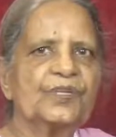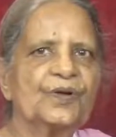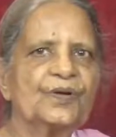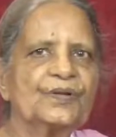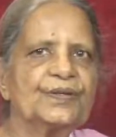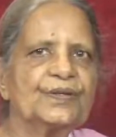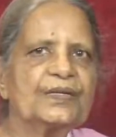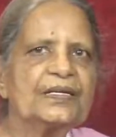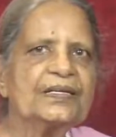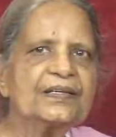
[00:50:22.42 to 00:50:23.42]
or your
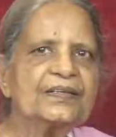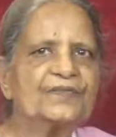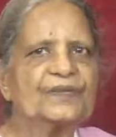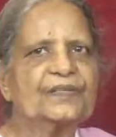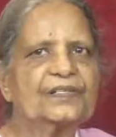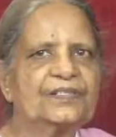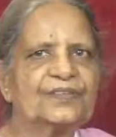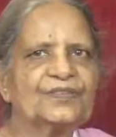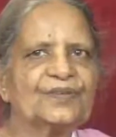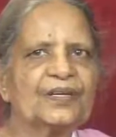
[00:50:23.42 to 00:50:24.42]
inner
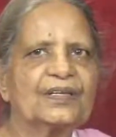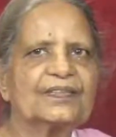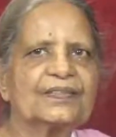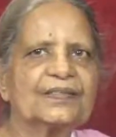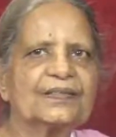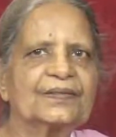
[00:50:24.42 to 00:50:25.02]
difficulties you are asking.